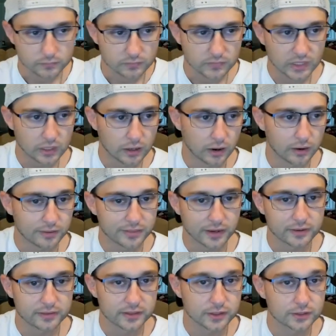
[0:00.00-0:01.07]

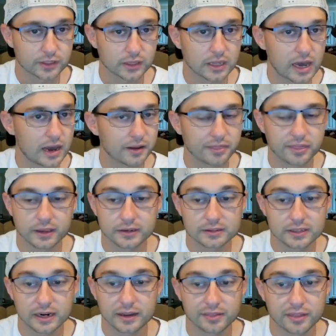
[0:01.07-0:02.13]
there's a lot of
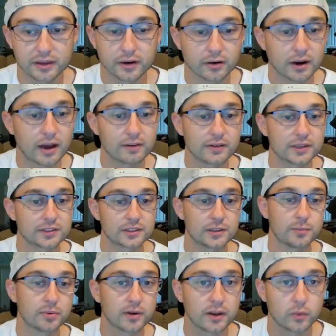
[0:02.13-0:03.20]
things that I think are
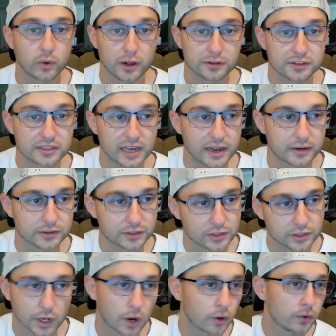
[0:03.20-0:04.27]
obviously pretty well set in
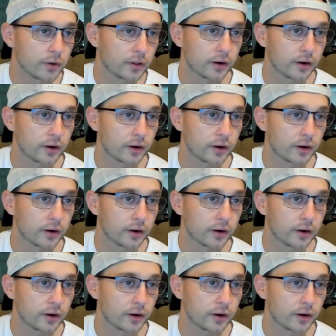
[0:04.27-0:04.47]
stone.